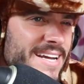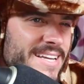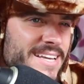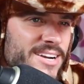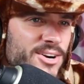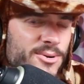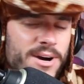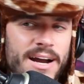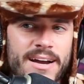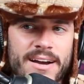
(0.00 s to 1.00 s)
you know,
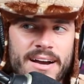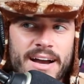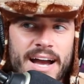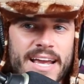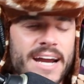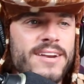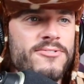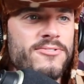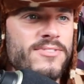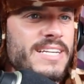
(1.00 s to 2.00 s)
I kind
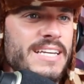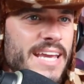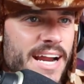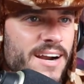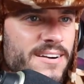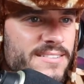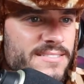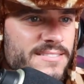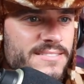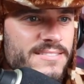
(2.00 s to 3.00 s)
of didn't care.
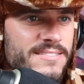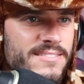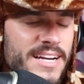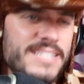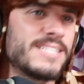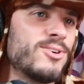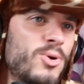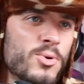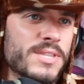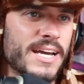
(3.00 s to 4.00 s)
And I still
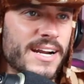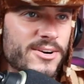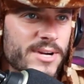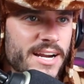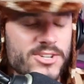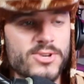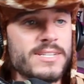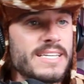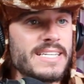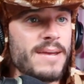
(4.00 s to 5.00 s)
hold that I don't care. So
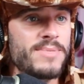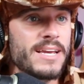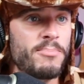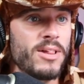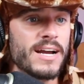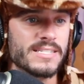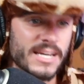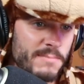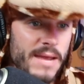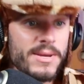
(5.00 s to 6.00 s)
it's the same thing applies.
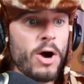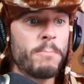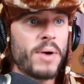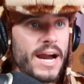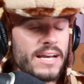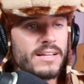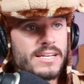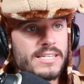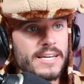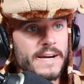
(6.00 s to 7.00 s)
Like, maybe I'll buy
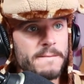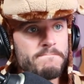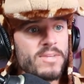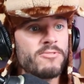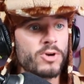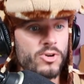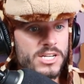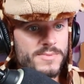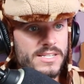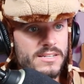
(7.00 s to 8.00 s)
Alessia for
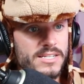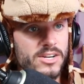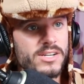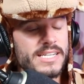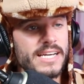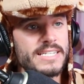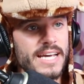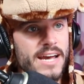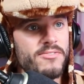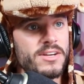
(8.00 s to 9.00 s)
Christmas this year a ticket to
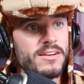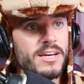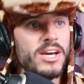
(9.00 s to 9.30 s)
heaven